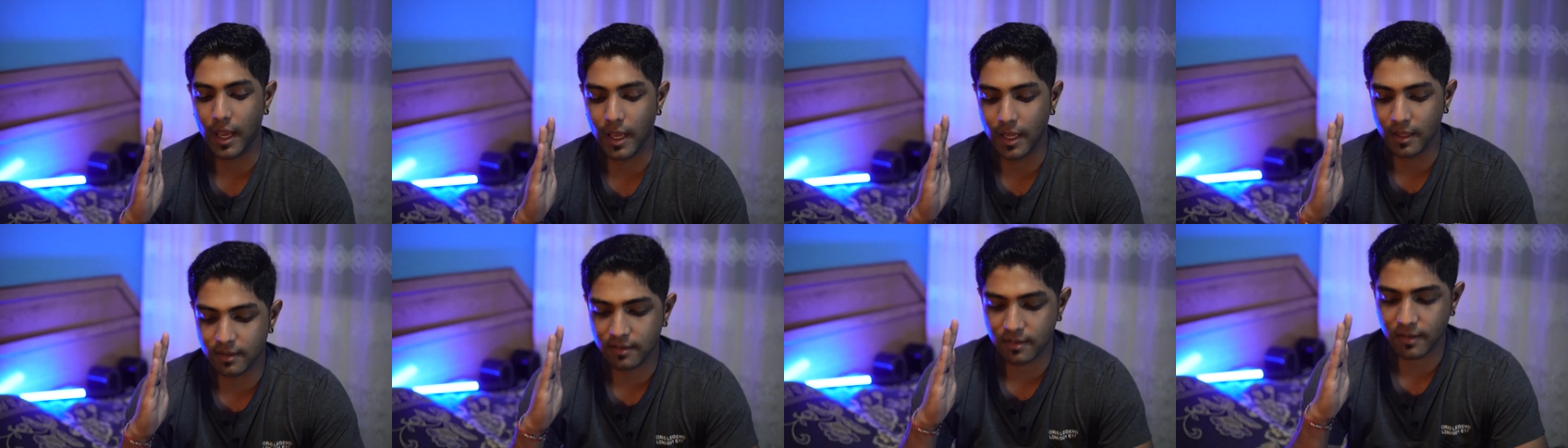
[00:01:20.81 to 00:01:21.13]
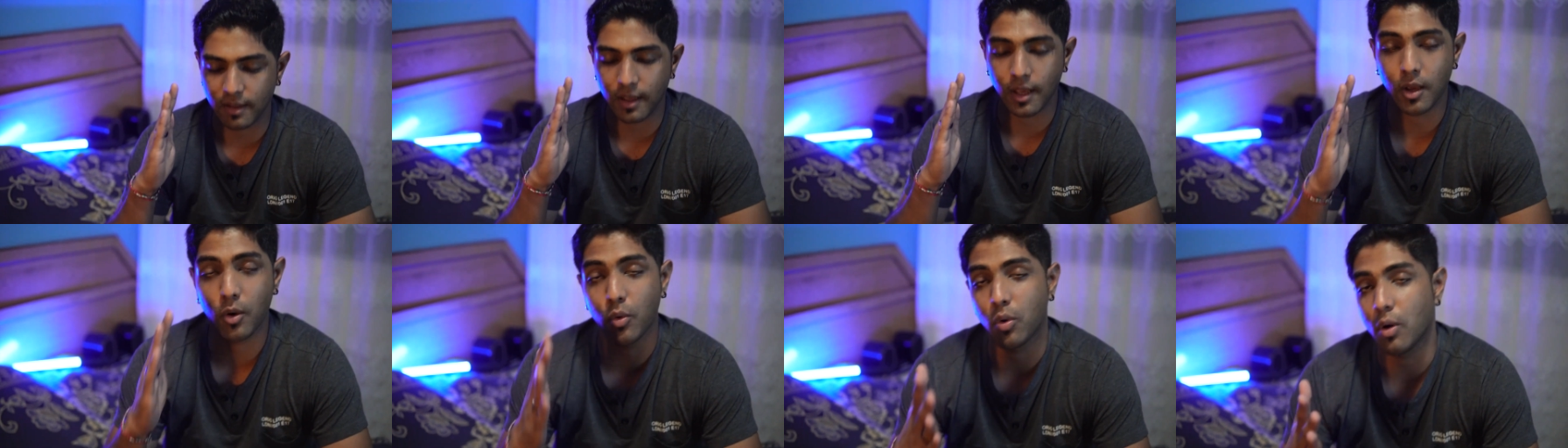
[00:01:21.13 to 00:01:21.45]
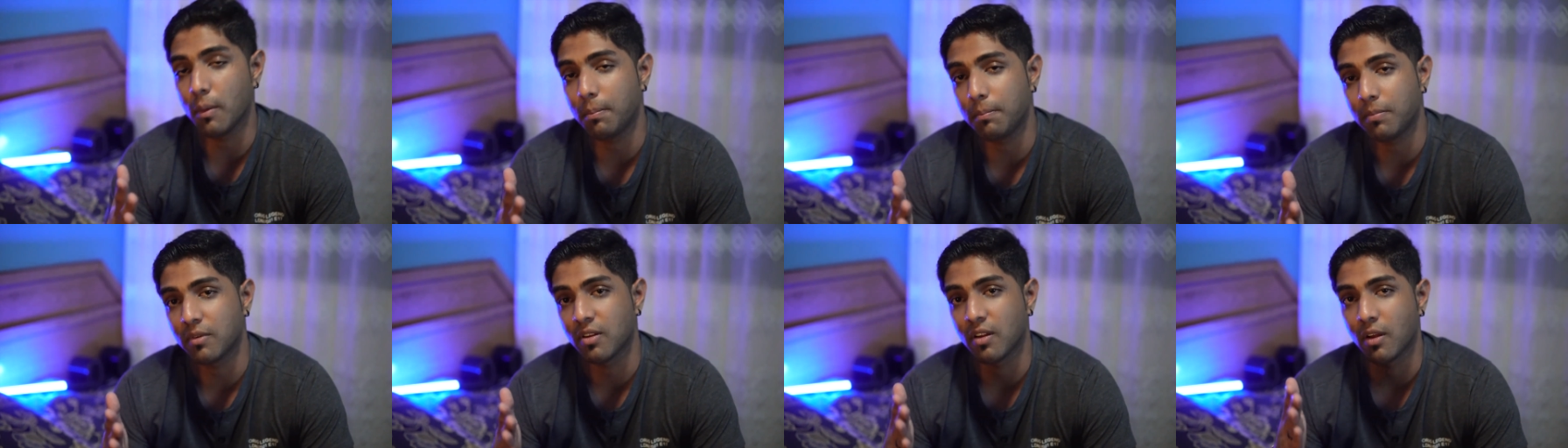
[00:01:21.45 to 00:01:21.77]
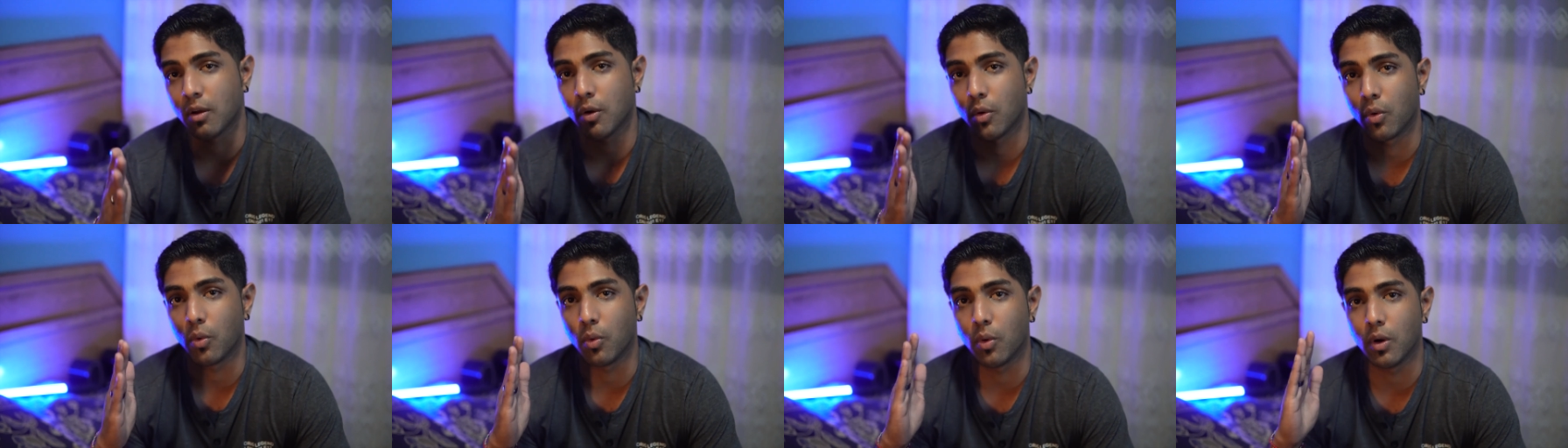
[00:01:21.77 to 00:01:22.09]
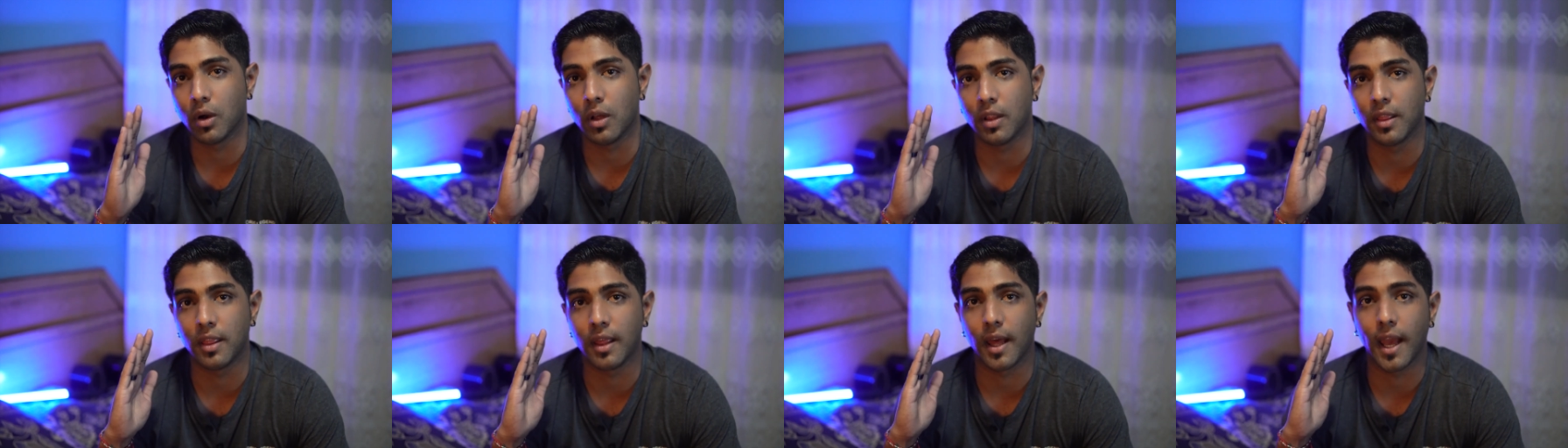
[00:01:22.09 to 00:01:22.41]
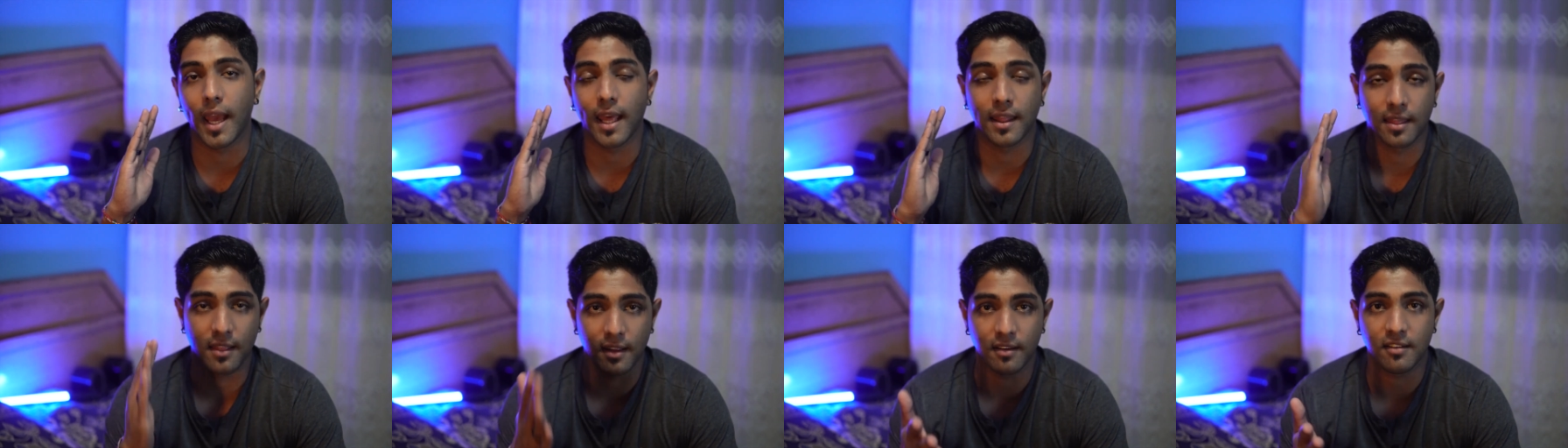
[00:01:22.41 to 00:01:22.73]
It's equipped with
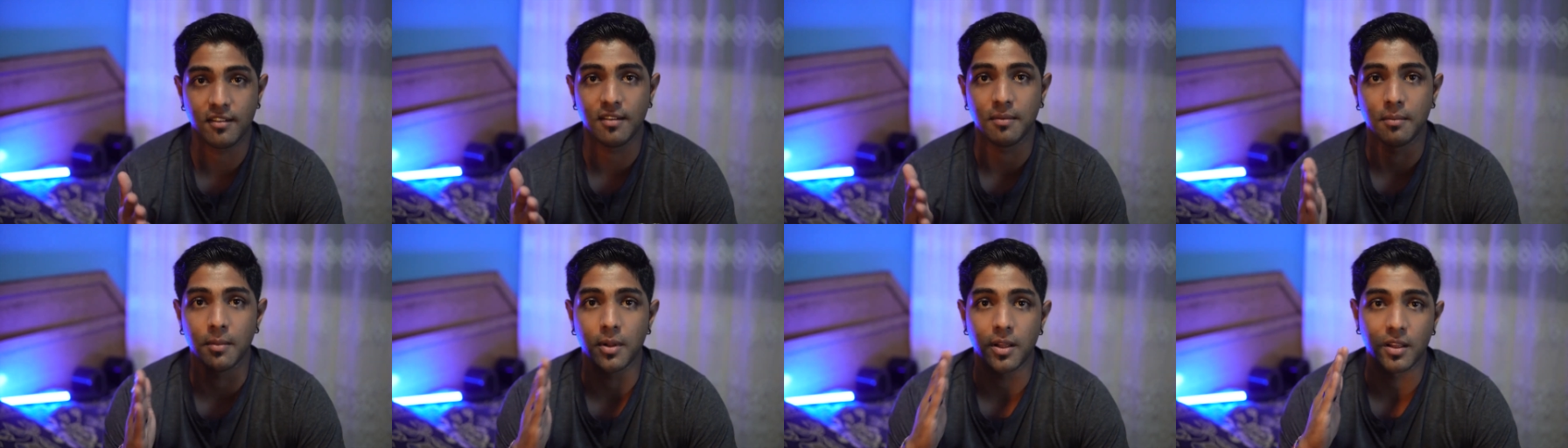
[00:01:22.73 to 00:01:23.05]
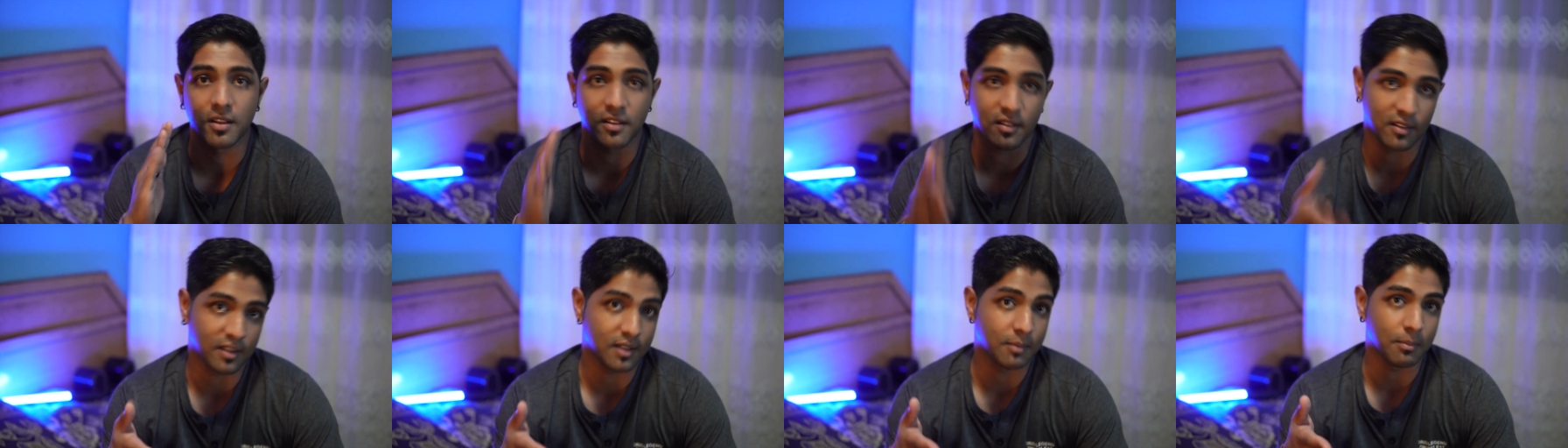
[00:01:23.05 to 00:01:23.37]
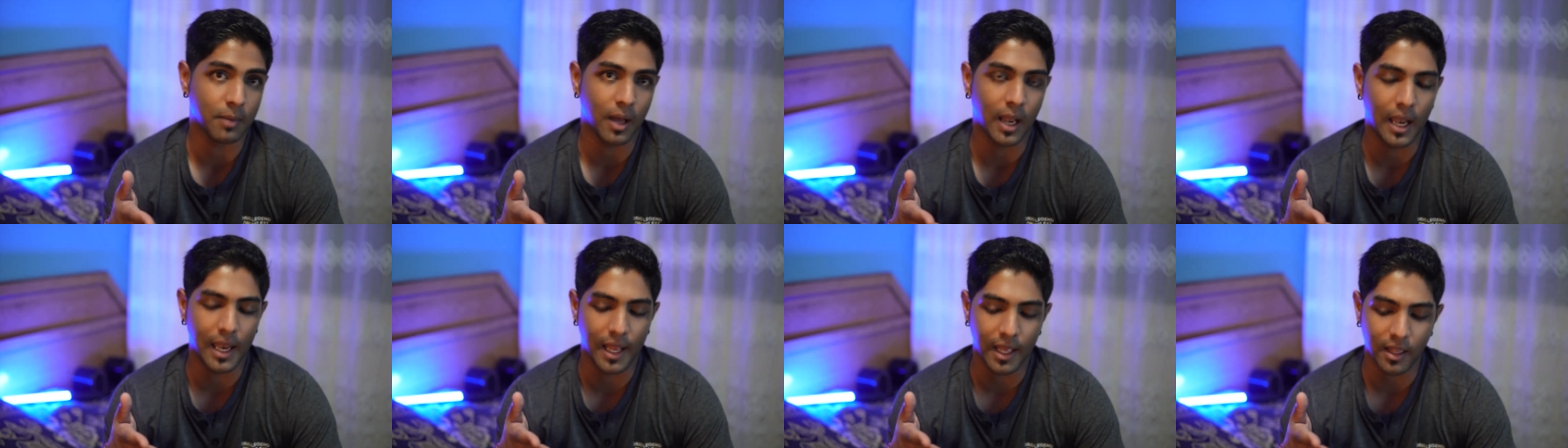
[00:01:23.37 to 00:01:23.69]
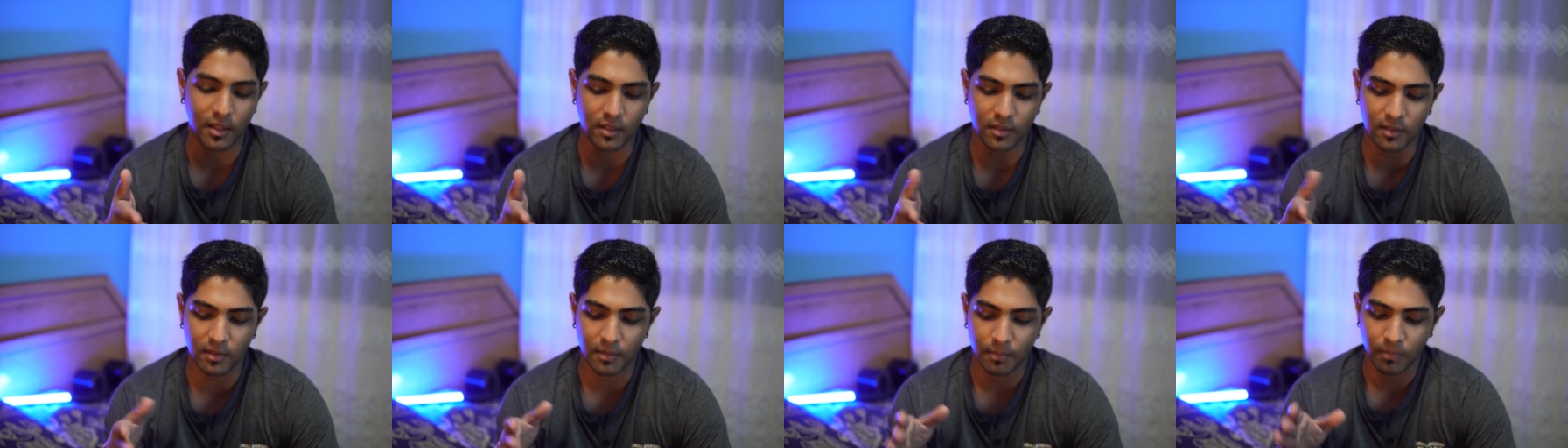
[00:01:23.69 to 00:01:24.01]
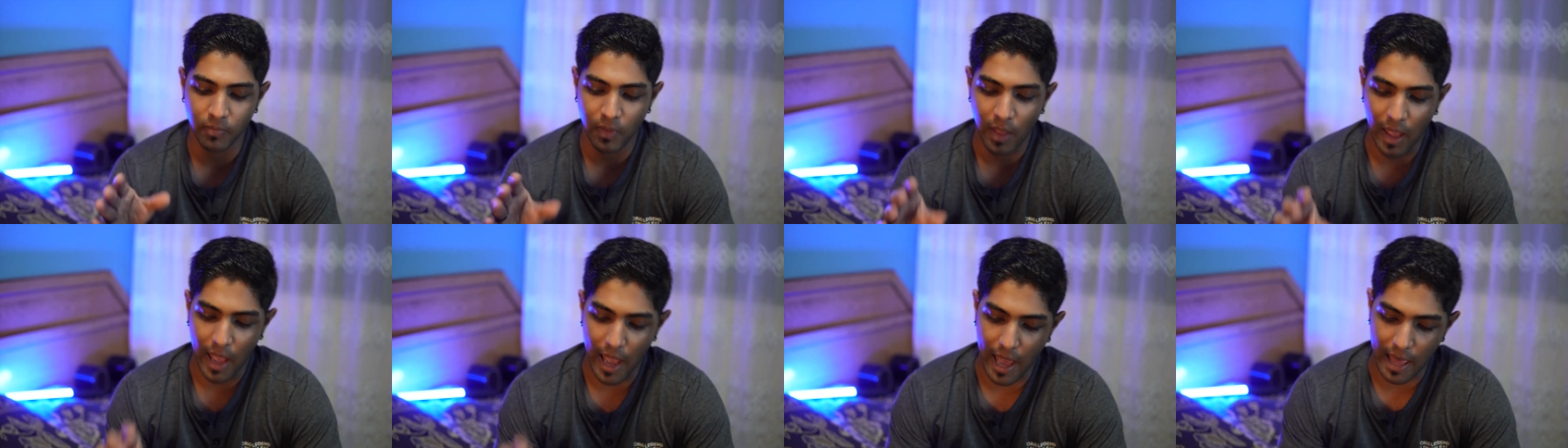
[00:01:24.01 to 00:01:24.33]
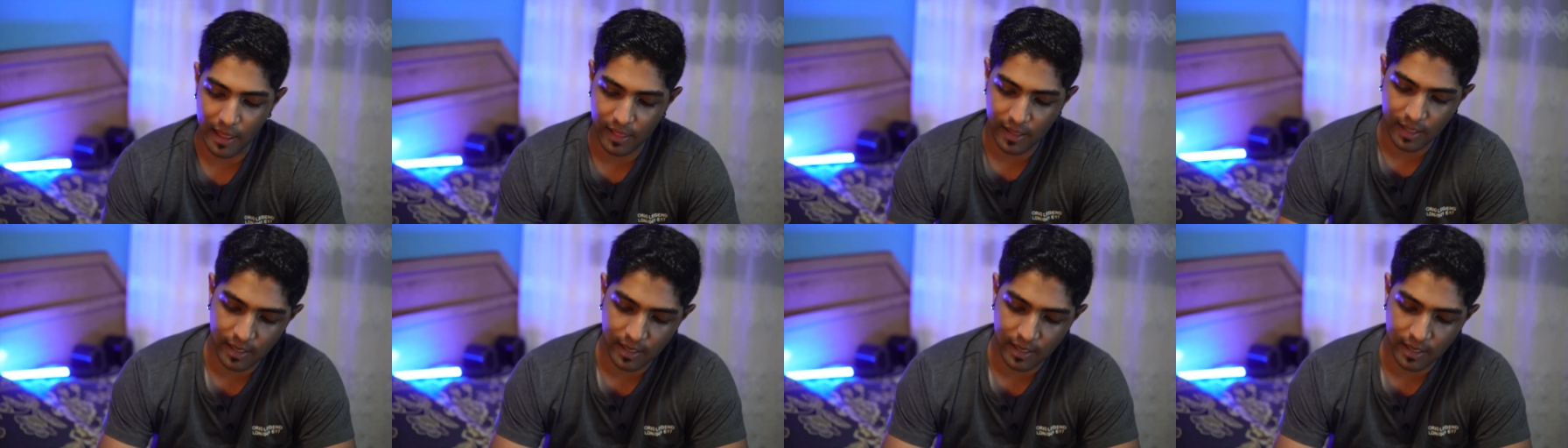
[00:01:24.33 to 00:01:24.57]
a 30mm Sigma lens, and